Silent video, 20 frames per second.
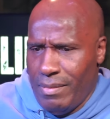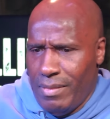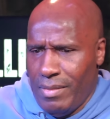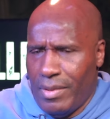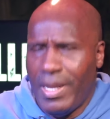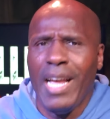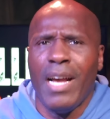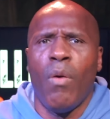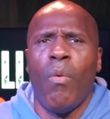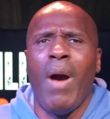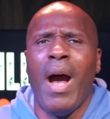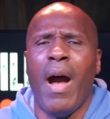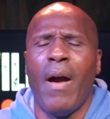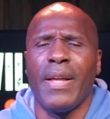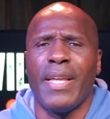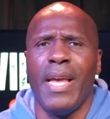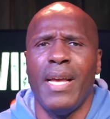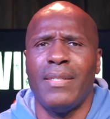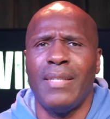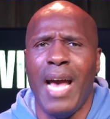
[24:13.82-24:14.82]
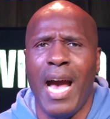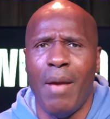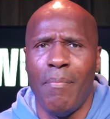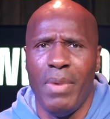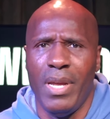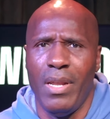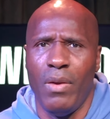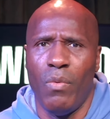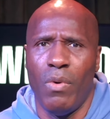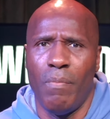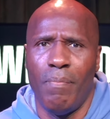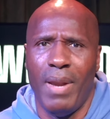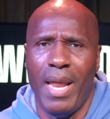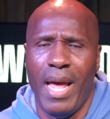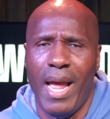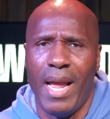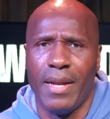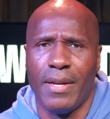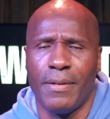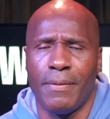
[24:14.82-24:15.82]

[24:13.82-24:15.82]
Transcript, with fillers: Take a wild guess how many were black.